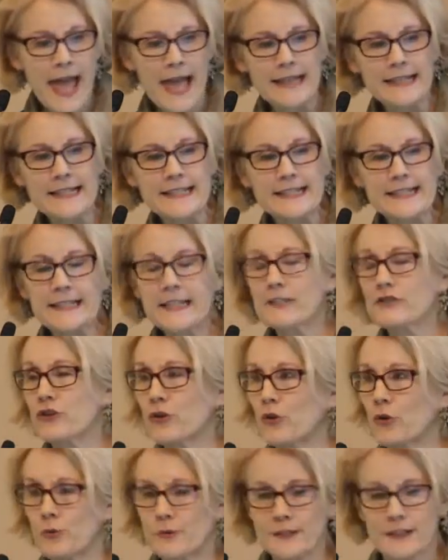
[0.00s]
And his
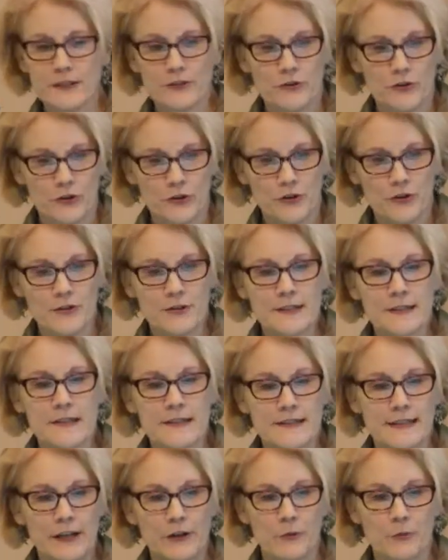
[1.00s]
sister, who was a nurse,
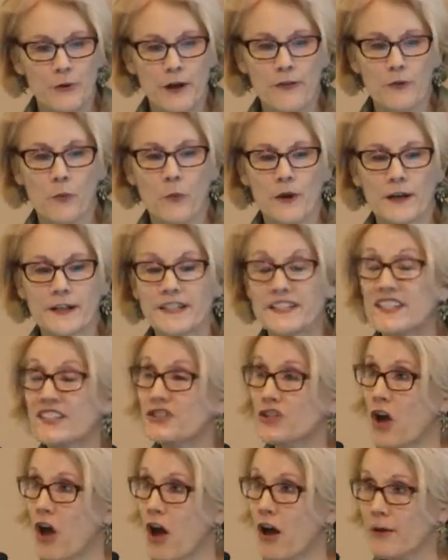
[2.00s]
said her brother wanted to
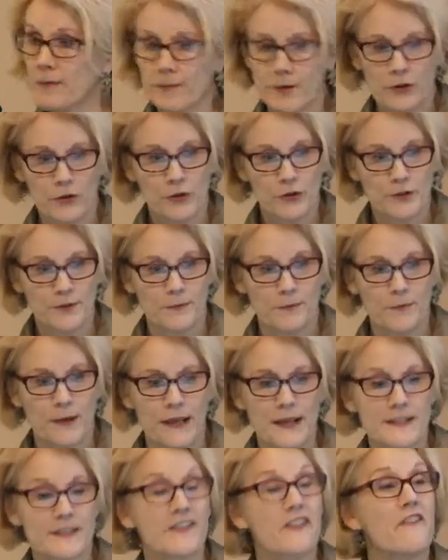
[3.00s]
talk but couldn't
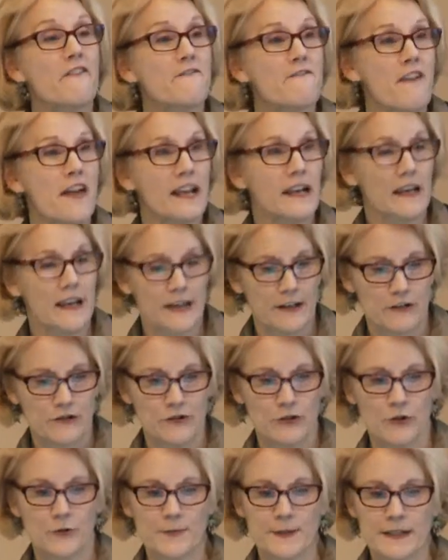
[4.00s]
because of the ventilator
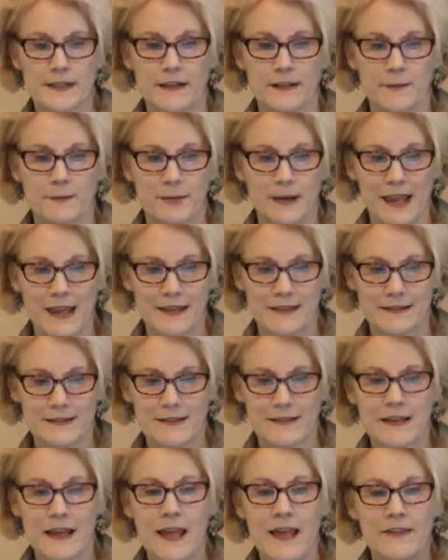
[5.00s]
tube still in
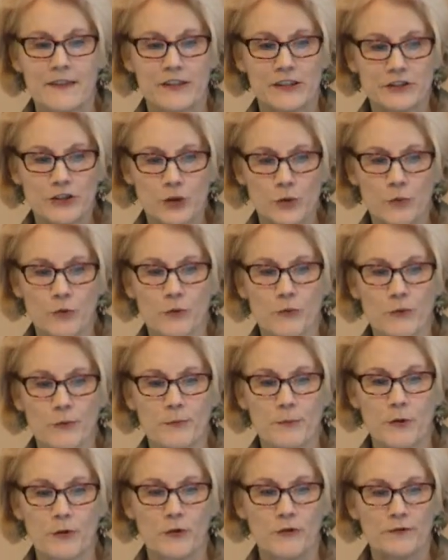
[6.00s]
place. The tube were
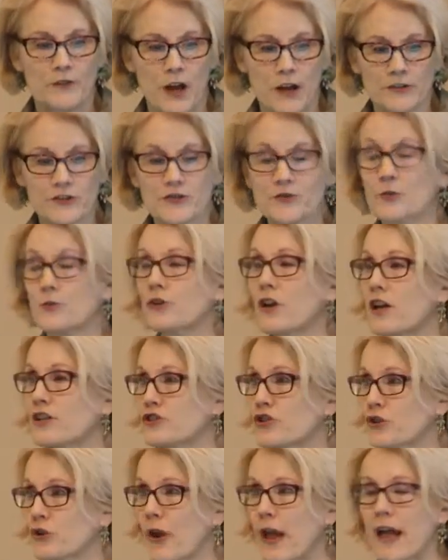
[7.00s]
removed, doctors were
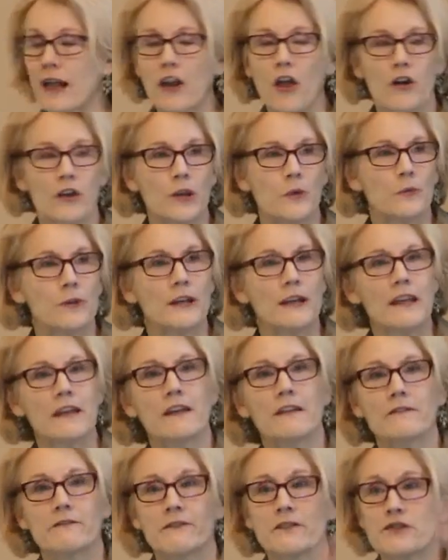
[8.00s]
not sure how long he would
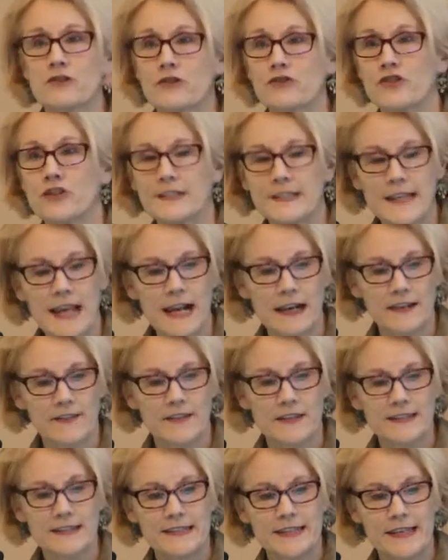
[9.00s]
live. So she's
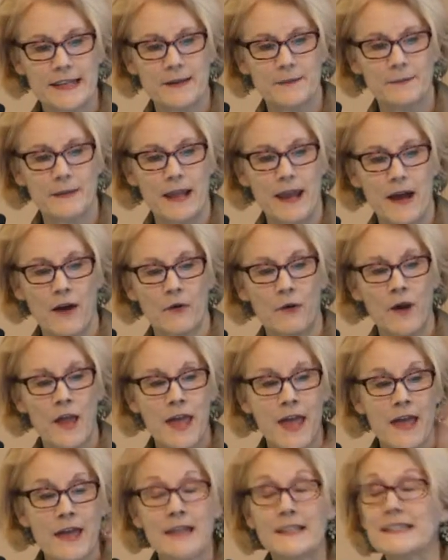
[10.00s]
telling this to him now.
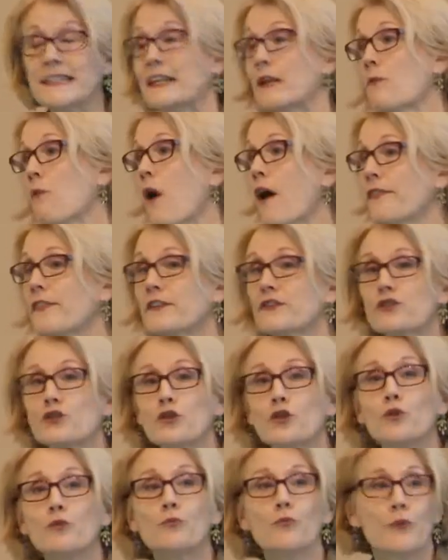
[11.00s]
Did he want the
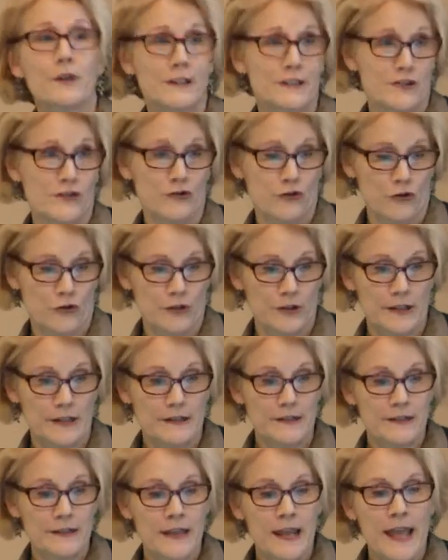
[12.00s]
tube
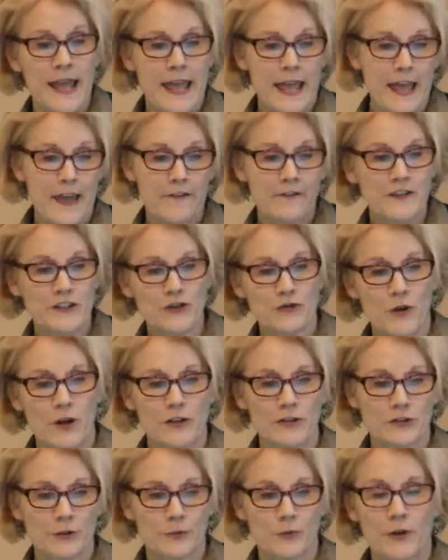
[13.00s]
reinserted if he
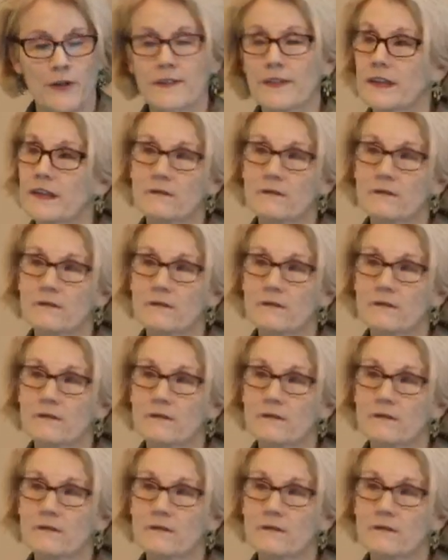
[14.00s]
struggled to breathe?